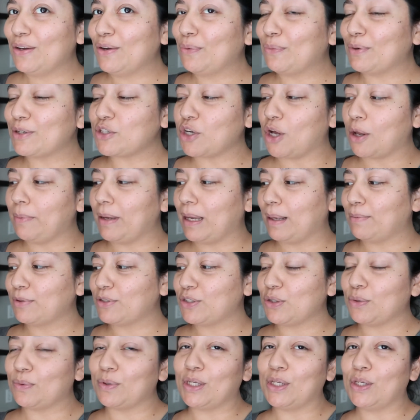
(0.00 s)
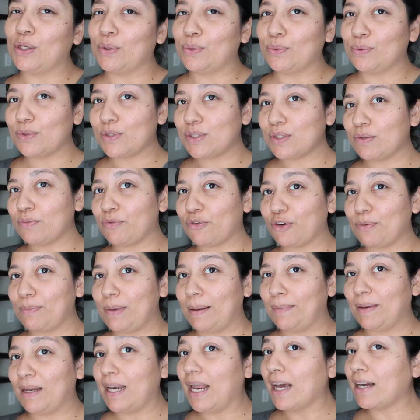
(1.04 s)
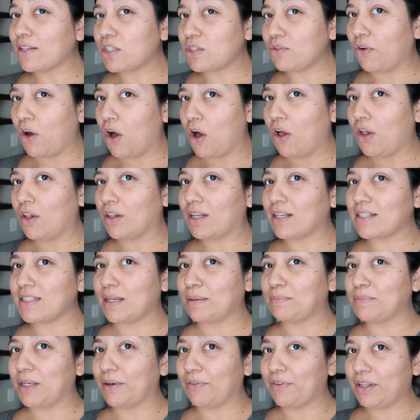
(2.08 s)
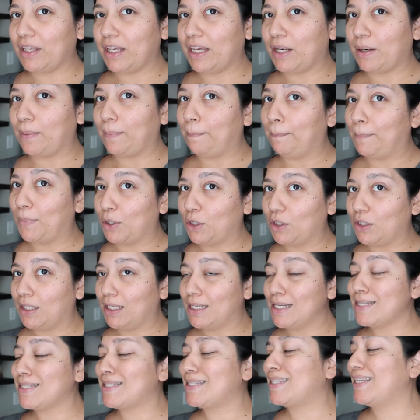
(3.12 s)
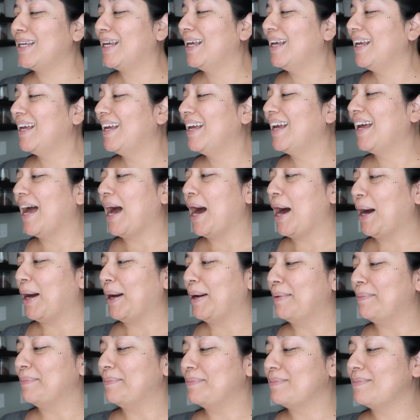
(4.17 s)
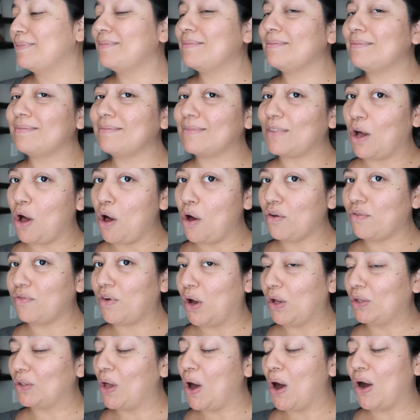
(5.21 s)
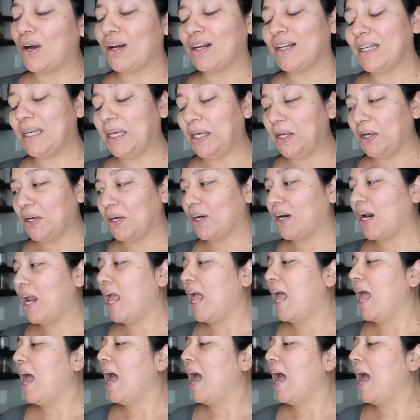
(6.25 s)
which I'll be able to reuse for maybe next fall, because I'm definitely gonna burn this all fall long here.